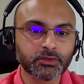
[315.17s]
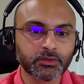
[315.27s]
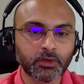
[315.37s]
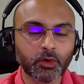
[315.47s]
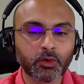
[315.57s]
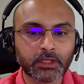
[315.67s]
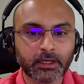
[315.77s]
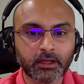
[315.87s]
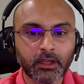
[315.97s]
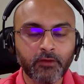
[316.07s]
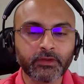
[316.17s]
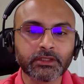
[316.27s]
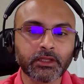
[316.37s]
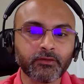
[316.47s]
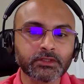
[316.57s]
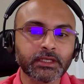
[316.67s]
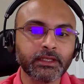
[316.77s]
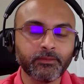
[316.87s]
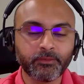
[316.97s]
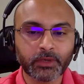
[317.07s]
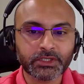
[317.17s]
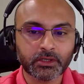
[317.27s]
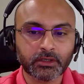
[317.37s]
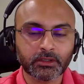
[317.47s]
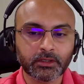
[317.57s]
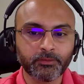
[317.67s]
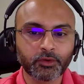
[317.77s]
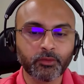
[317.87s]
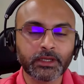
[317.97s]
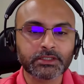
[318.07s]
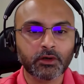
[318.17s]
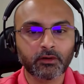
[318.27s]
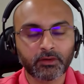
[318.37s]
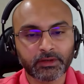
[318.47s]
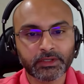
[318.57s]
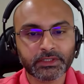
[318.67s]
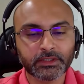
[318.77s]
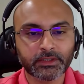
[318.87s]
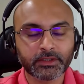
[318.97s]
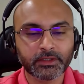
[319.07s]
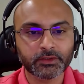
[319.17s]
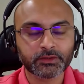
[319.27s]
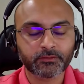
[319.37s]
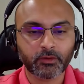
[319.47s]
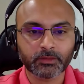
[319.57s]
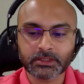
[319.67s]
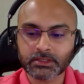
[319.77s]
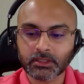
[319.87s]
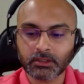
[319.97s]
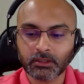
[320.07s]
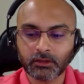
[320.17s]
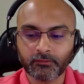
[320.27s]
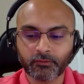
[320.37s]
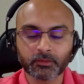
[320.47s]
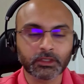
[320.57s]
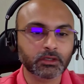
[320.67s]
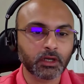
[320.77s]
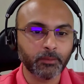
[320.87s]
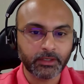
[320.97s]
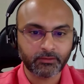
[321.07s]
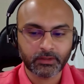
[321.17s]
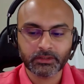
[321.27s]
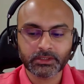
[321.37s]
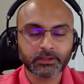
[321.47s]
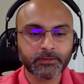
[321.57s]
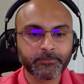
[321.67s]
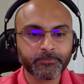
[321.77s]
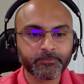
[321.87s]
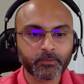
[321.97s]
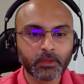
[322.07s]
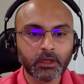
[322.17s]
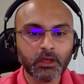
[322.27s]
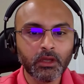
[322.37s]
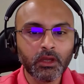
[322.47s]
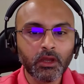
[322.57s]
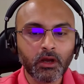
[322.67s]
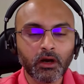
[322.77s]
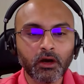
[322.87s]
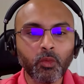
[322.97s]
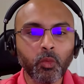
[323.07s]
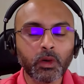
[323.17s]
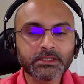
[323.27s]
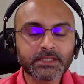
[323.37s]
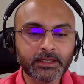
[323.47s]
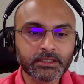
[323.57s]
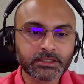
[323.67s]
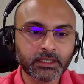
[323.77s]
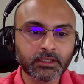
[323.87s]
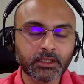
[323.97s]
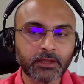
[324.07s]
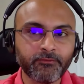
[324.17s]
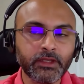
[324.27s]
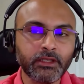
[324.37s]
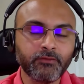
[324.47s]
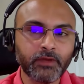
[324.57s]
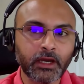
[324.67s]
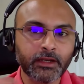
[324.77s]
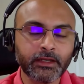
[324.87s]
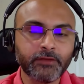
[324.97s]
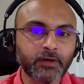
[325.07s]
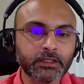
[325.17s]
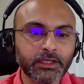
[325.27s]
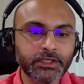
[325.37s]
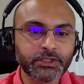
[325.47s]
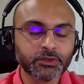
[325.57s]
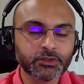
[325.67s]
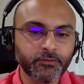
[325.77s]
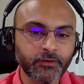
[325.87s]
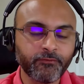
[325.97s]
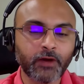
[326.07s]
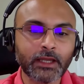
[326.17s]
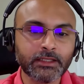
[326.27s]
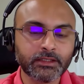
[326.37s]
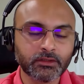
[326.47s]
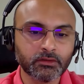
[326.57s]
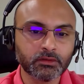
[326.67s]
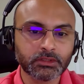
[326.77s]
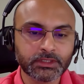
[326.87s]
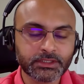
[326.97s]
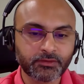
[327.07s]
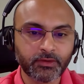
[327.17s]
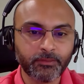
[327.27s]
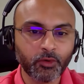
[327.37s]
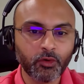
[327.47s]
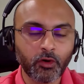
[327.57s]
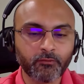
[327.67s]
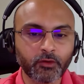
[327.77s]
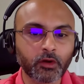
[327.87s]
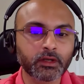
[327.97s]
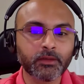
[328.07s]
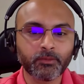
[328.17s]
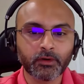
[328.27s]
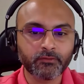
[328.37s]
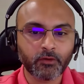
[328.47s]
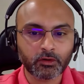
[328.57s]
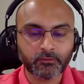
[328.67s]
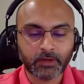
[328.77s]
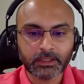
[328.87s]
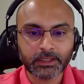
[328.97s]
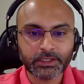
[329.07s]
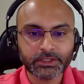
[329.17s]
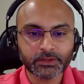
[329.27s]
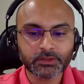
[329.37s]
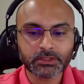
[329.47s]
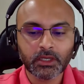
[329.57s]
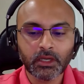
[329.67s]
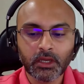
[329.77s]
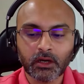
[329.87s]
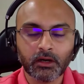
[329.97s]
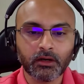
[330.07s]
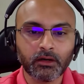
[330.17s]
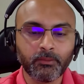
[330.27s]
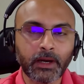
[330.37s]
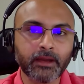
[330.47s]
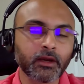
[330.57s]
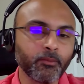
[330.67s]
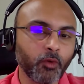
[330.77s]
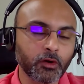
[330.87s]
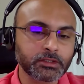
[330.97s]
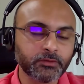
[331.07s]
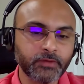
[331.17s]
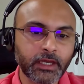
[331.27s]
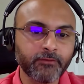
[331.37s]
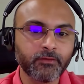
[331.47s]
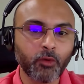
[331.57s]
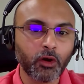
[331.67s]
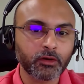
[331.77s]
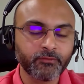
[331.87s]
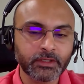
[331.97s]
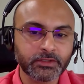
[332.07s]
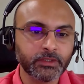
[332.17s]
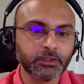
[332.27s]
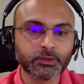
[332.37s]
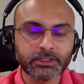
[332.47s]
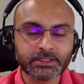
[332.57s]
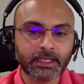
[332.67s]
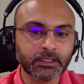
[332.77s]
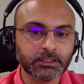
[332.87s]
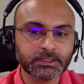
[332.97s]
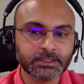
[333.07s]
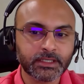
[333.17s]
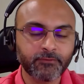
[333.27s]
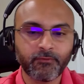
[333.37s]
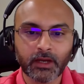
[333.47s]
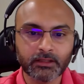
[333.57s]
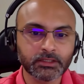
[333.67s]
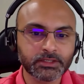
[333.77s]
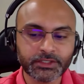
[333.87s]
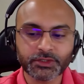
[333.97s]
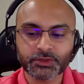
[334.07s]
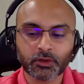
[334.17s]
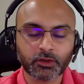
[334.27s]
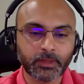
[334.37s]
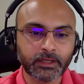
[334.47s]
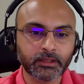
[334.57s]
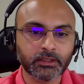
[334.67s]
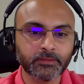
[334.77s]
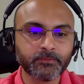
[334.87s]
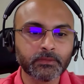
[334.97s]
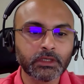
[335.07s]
know that whether there was any improvements or regression introduced from the commit range. Once that is done, then we identify the issues, we file it to this repo of .NET Perf auto filing issues by our bot. So we have a bot which will do this analysis and file those issues automatically.